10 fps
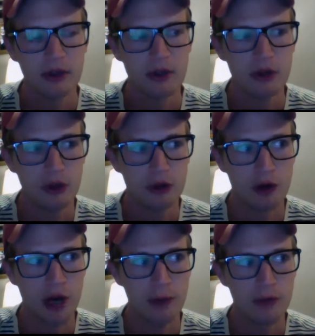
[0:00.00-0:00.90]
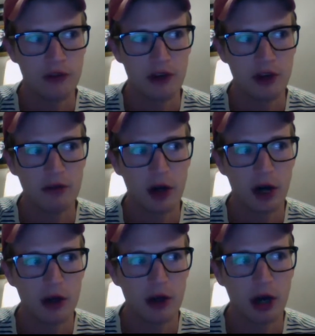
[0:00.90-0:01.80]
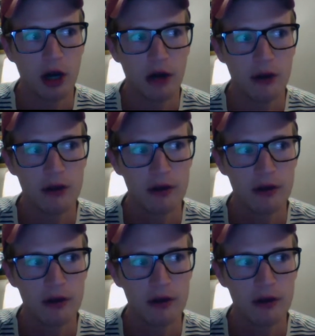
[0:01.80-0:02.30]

2 drops of On Guard,